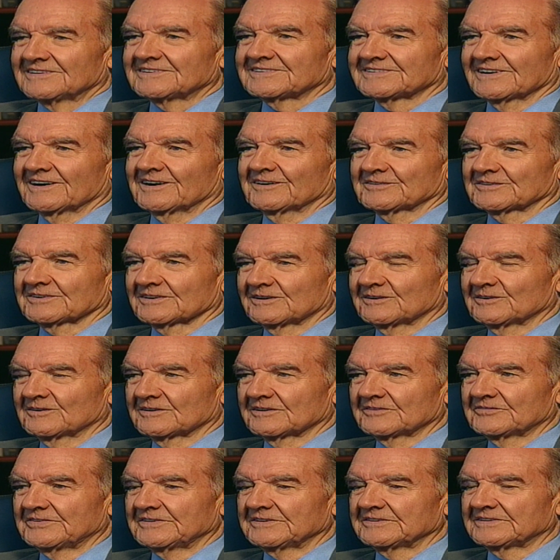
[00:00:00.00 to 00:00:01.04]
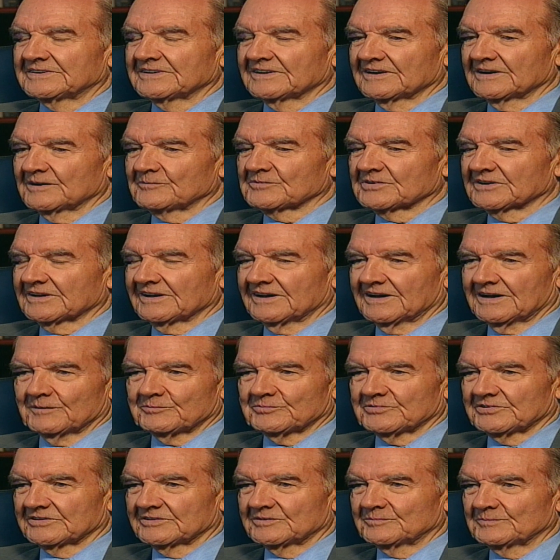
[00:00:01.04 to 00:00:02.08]
South Dakota a few times
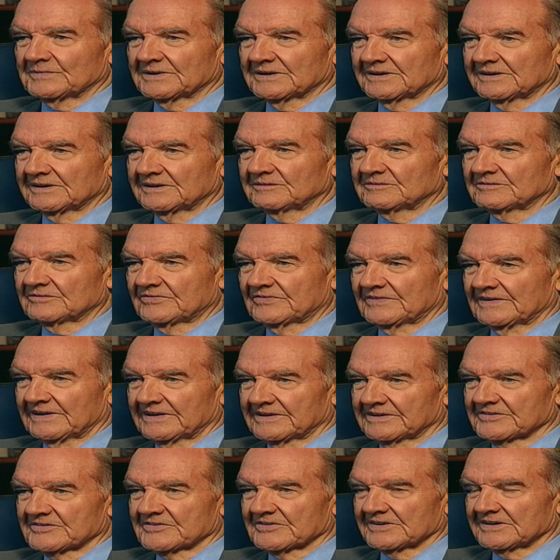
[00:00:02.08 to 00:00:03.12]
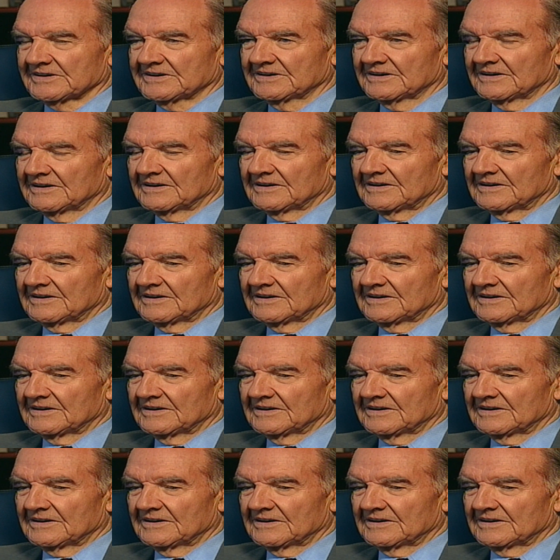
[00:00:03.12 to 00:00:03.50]
captured my fancy,